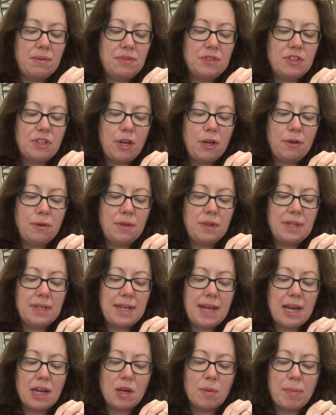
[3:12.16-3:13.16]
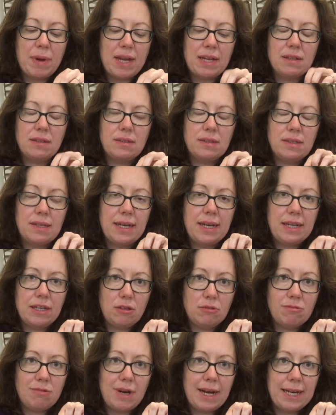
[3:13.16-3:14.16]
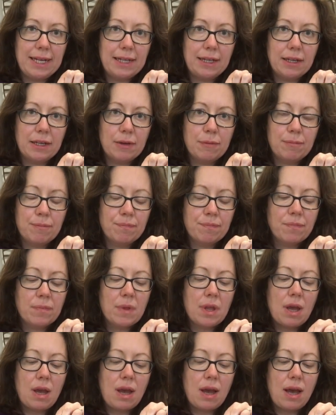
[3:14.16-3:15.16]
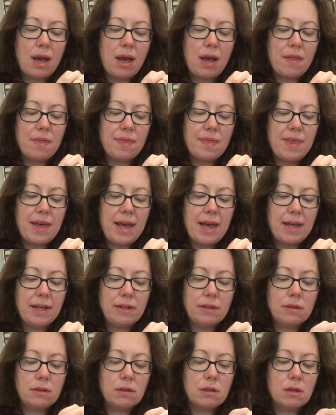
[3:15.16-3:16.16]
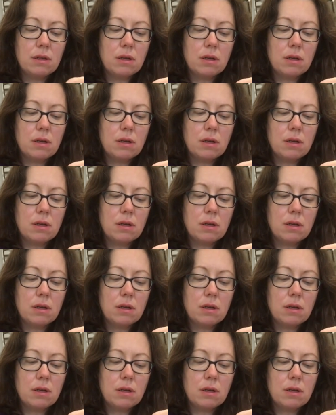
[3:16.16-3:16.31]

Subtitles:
I've sewn the neckband in a ring and then